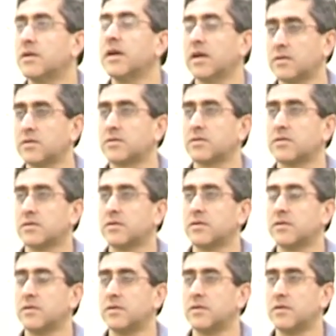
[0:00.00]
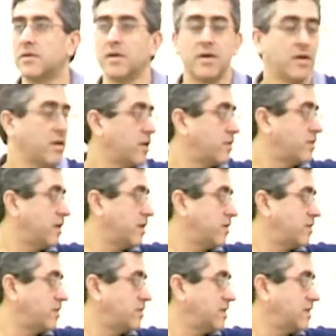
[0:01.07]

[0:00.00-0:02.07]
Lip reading: Yes. The